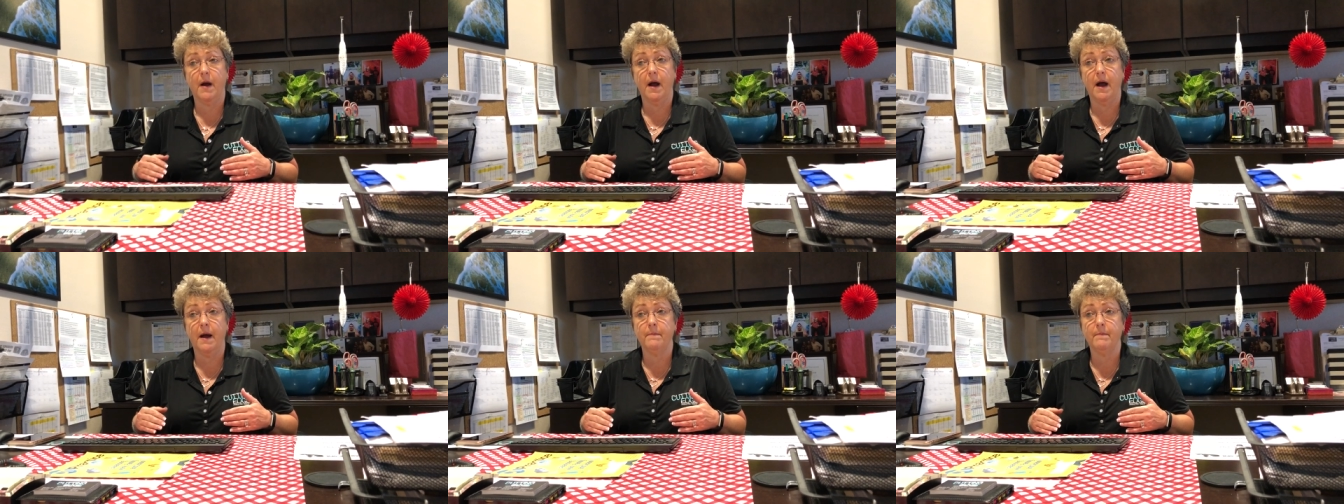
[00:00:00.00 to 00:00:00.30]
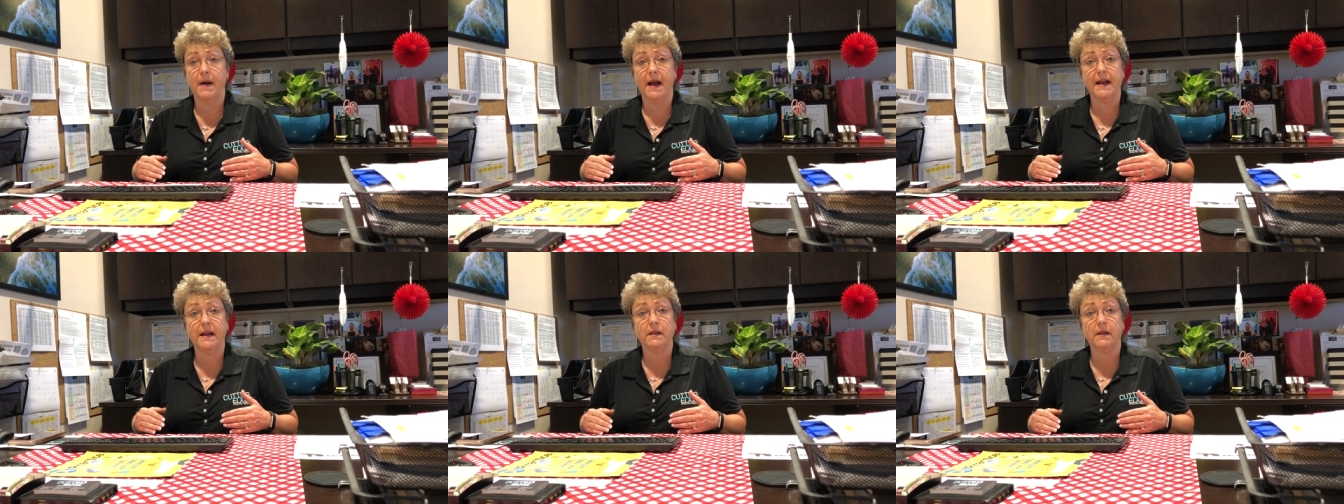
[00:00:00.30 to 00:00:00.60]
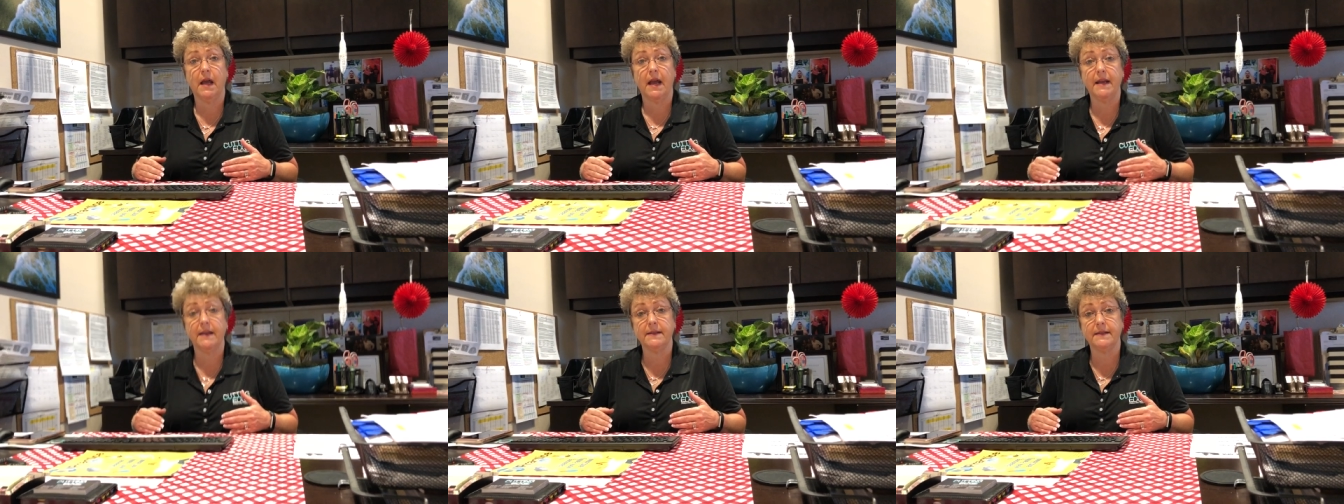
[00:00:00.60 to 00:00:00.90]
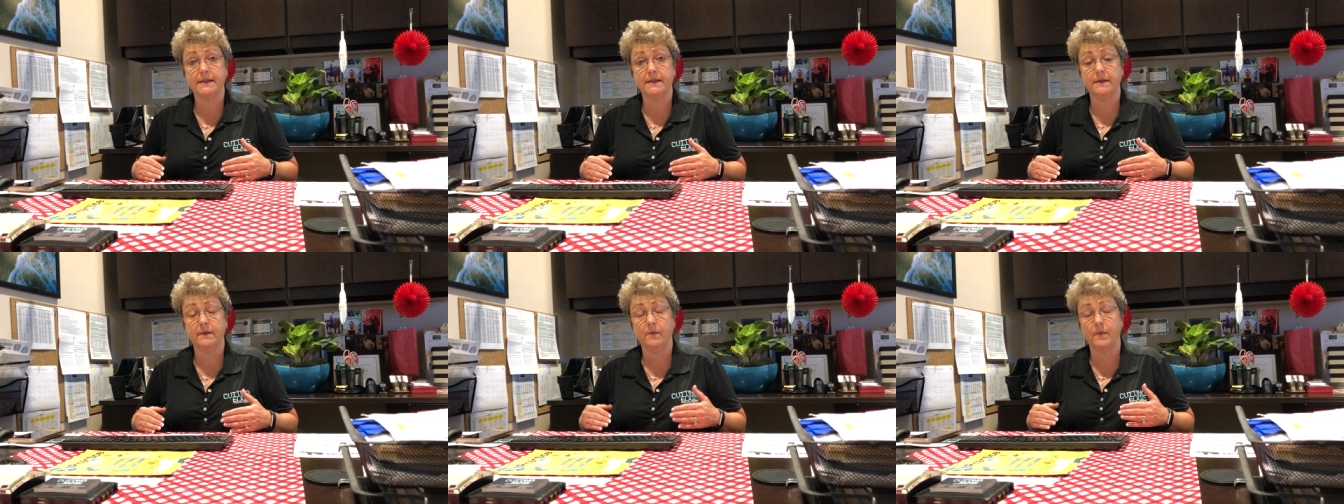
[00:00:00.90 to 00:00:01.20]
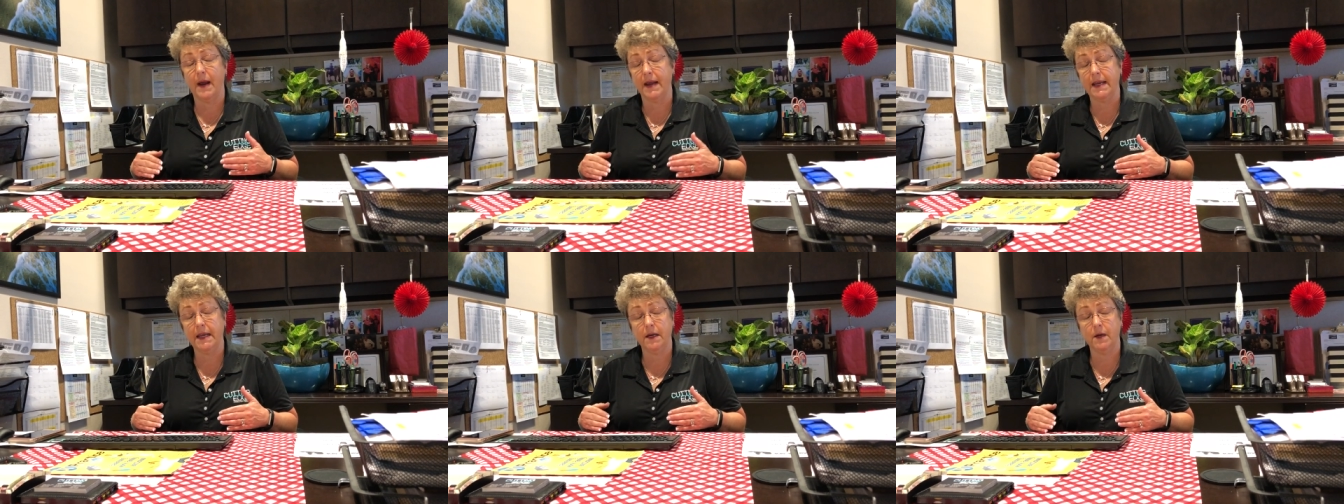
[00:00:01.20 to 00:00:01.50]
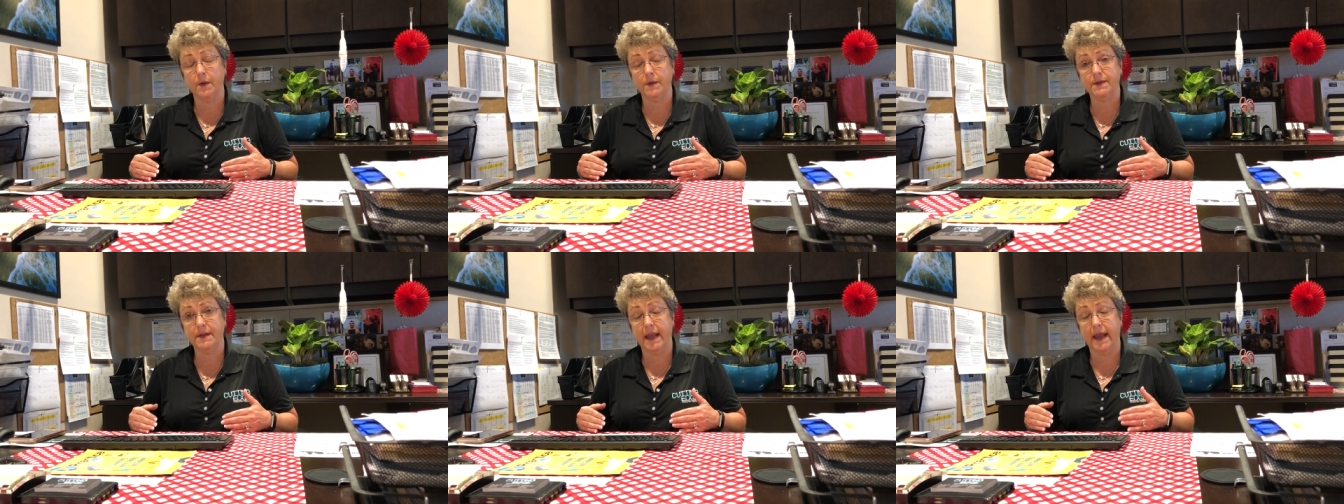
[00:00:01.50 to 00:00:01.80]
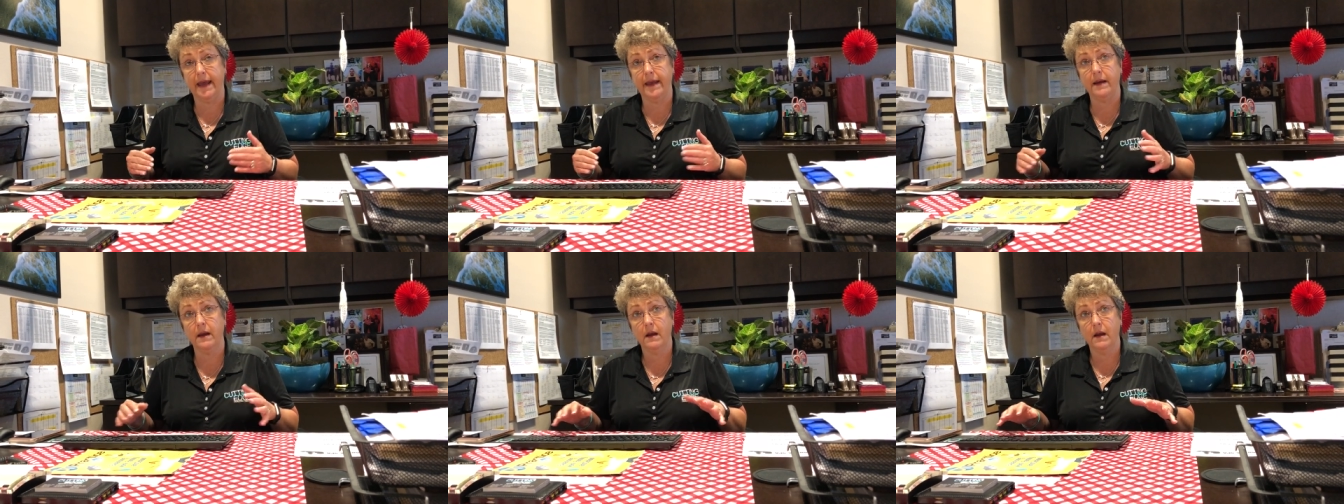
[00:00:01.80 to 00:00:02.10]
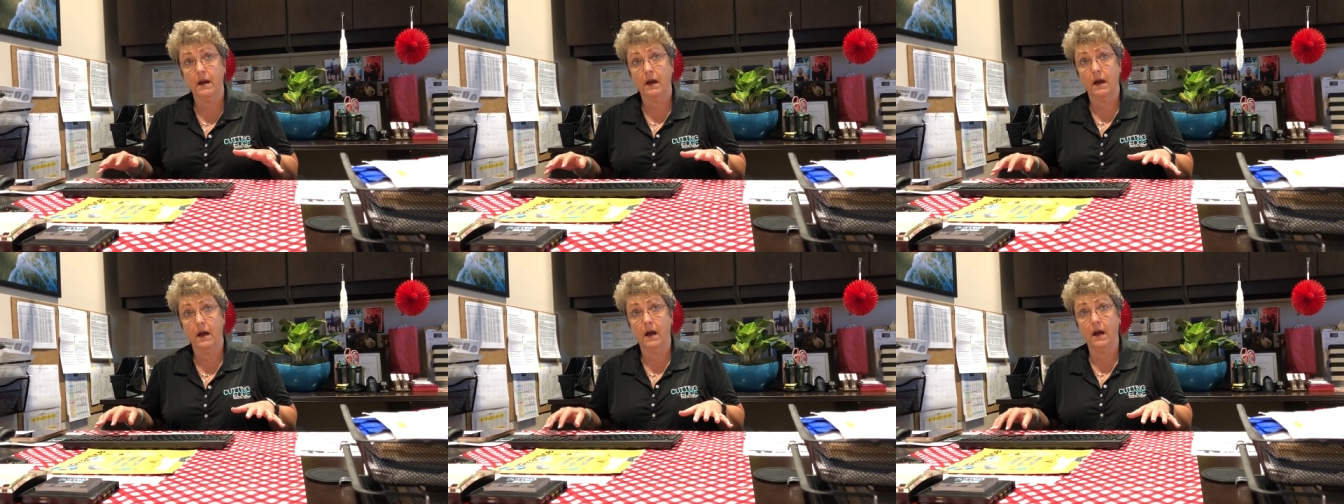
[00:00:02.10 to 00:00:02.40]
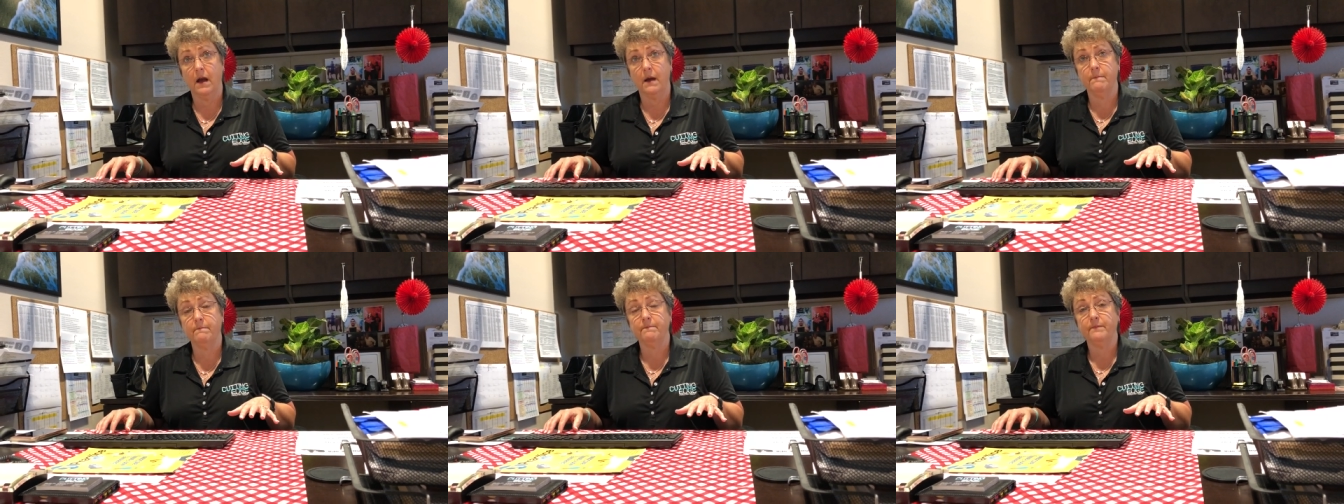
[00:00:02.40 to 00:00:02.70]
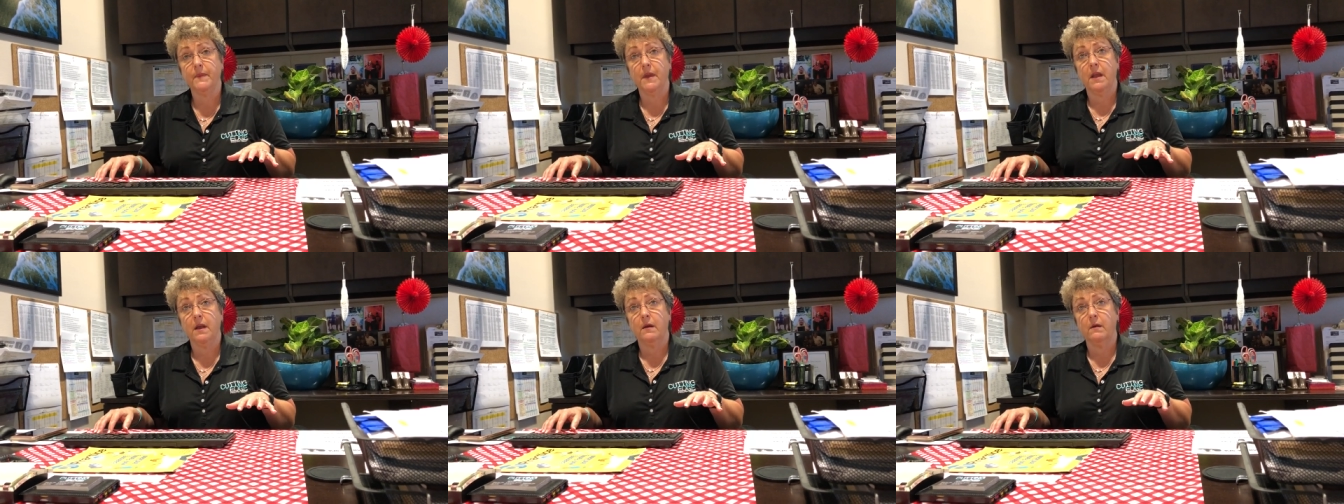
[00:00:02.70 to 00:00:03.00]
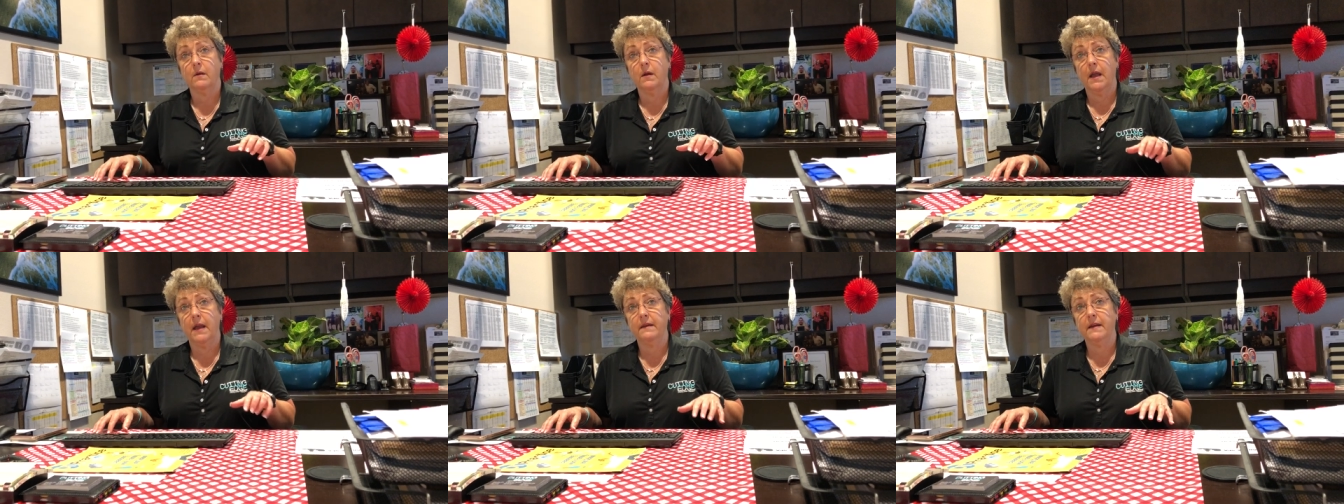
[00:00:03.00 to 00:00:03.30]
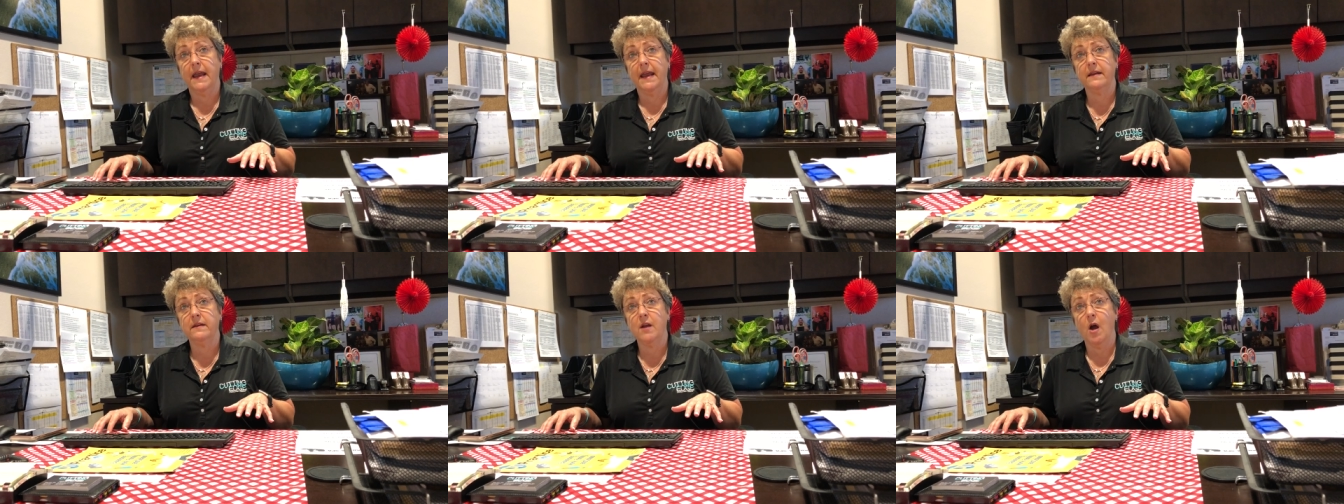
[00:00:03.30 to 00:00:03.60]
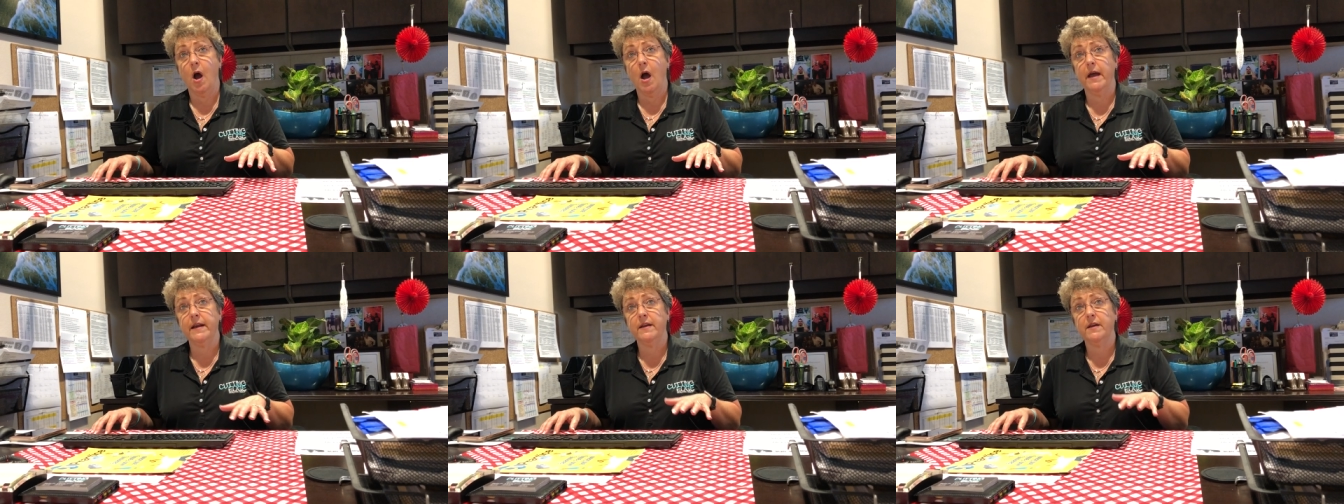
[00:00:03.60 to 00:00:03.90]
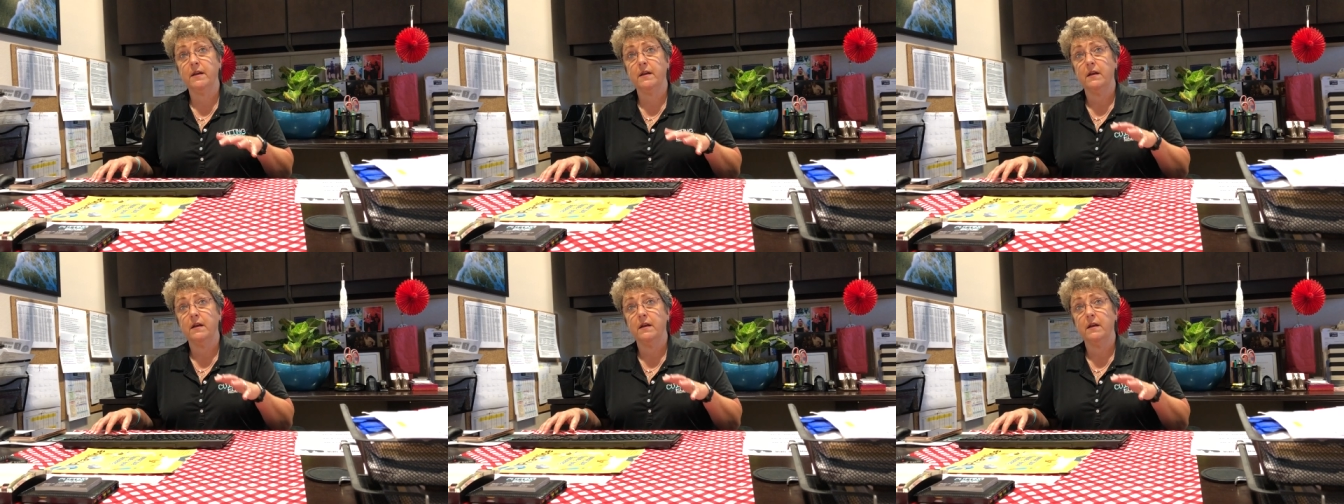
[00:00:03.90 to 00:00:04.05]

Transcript: uh, my clients or my kiddos get, um, and, and not,